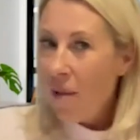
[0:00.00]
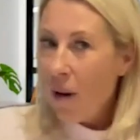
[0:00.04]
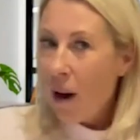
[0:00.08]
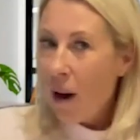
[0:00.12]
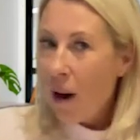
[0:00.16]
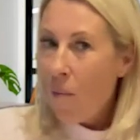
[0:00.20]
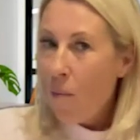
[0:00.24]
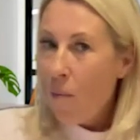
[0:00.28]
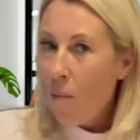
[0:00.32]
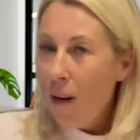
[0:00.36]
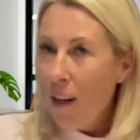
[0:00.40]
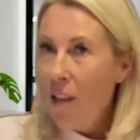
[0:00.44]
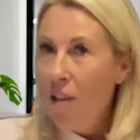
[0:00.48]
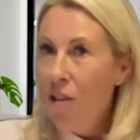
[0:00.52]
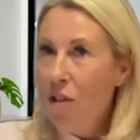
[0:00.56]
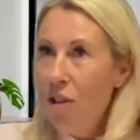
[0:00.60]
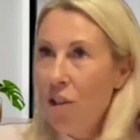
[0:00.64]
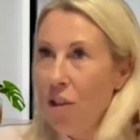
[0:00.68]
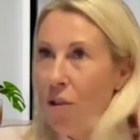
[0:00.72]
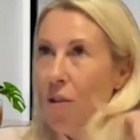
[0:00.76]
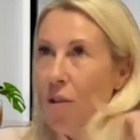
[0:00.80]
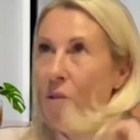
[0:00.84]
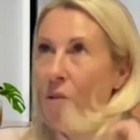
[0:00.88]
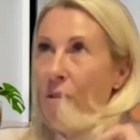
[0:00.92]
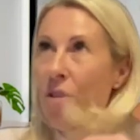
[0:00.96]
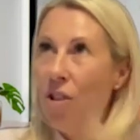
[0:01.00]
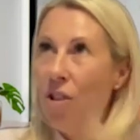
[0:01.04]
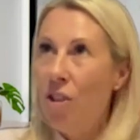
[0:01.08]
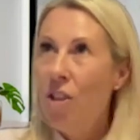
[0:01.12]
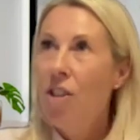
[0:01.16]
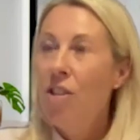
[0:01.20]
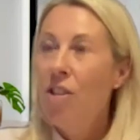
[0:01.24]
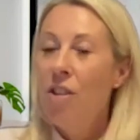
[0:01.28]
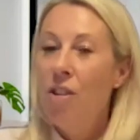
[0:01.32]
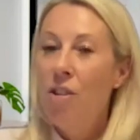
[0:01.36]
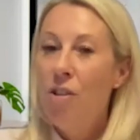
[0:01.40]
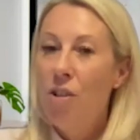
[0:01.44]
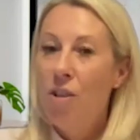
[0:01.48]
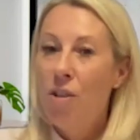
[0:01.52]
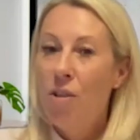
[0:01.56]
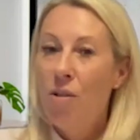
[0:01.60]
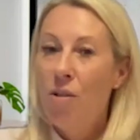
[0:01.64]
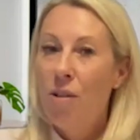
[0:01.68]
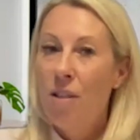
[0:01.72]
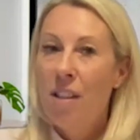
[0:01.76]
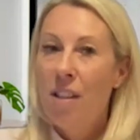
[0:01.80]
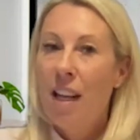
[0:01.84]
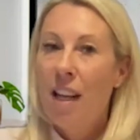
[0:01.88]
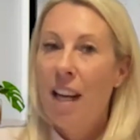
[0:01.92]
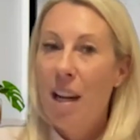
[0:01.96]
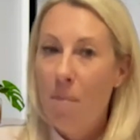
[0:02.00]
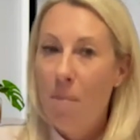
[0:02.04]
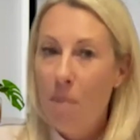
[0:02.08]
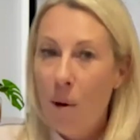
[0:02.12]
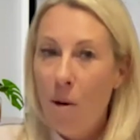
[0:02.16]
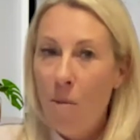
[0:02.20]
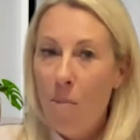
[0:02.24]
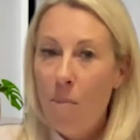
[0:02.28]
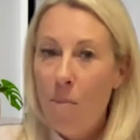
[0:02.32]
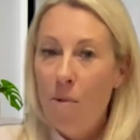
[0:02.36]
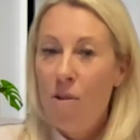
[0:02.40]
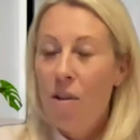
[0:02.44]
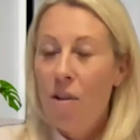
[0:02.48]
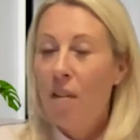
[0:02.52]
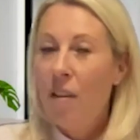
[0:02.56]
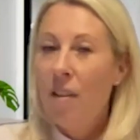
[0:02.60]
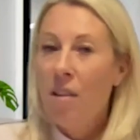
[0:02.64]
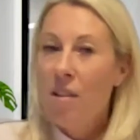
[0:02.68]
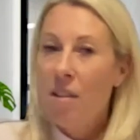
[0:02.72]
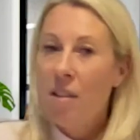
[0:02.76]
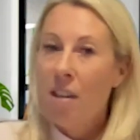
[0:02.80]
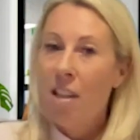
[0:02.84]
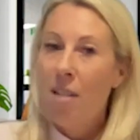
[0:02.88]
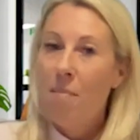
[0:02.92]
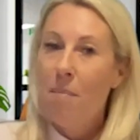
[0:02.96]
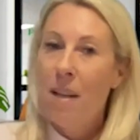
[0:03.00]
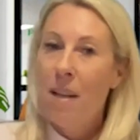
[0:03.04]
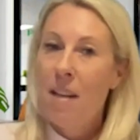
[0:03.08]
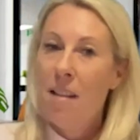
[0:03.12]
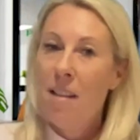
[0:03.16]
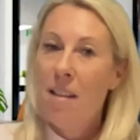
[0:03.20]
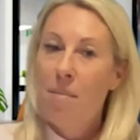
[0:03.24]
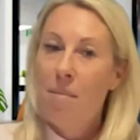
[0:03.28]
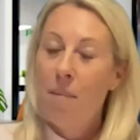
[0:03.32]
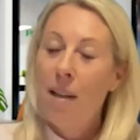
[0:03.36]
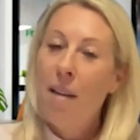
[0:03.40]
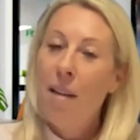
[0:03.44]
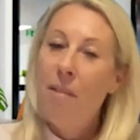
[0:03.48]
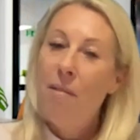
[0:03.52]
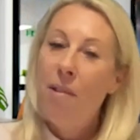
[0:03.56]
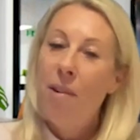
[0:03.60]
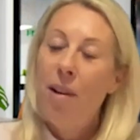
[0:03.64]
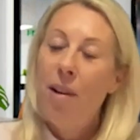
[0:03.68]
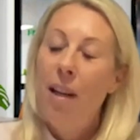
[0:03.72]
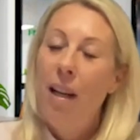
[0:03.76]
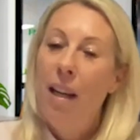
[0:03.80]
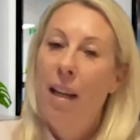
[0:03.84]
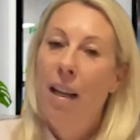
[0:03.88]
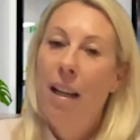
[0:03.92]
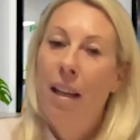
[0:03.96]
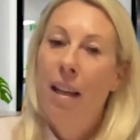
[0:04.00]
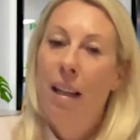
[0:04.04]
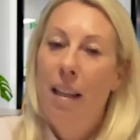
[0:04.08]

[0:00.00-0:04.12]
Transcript: will traditional insurers keep up, or do you think there's going to be a split run?